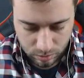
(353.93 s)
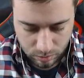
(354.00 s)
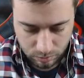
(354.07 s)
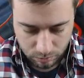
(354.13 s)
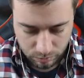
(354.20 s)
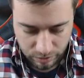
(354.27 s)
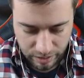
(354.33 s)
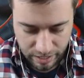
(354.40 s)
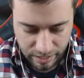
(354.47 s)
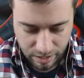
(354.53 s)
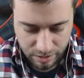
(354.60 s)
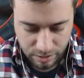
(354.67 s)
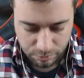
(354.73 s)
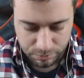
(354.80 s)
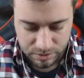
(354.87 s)
We're going to hang out
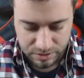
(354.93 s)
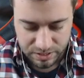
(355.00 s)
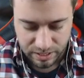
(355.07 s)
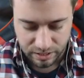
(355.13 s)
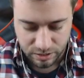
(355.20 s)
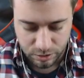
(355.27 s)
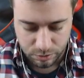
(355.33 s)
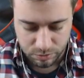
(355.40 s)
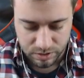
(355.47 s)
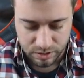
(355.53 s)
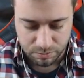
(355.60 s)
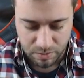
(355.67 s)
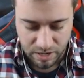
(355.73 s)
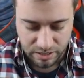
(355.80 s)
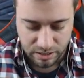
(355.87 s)
here for a second, use
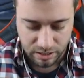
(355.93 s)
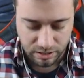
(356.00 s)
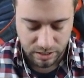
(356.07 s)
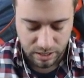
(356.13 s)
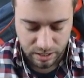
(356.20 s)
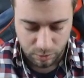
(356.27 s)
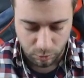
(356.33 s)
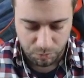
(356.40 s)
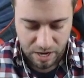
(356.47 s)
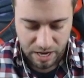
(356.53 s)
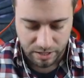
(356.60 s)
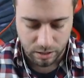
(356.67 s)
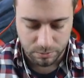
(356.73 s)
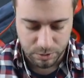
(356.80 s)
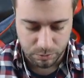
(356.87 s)
this med kit, get healed
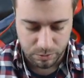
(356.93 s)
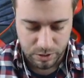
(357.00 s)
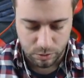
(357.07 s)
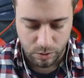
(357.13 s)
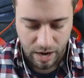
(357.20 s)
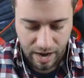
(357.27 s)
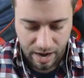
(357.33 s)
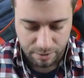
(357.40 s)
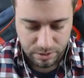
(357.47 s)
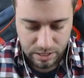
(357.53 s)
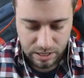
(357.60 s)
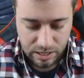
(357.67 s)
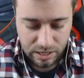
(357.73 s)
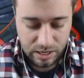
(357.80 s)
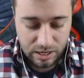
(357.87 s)
back up. So we do have,
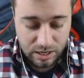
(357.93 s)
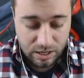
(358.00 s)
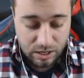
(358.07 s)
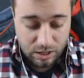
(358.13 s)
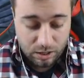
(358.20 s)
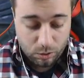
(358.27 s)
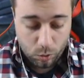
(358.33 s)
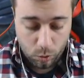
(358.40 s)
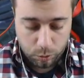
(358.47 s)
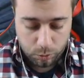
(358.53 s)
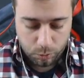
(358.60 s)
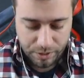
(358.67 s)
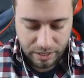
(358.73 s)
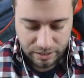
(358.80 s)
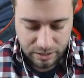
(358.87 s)
whew,
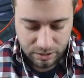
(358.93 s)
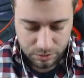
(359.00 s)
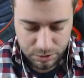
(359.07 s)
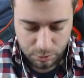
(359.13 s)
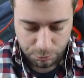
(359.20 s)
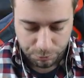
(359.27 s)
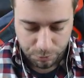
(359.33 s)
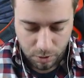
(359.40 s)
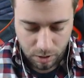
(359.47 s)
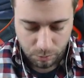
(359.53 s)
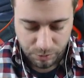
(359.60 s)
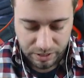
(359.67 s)
we got a kill so far.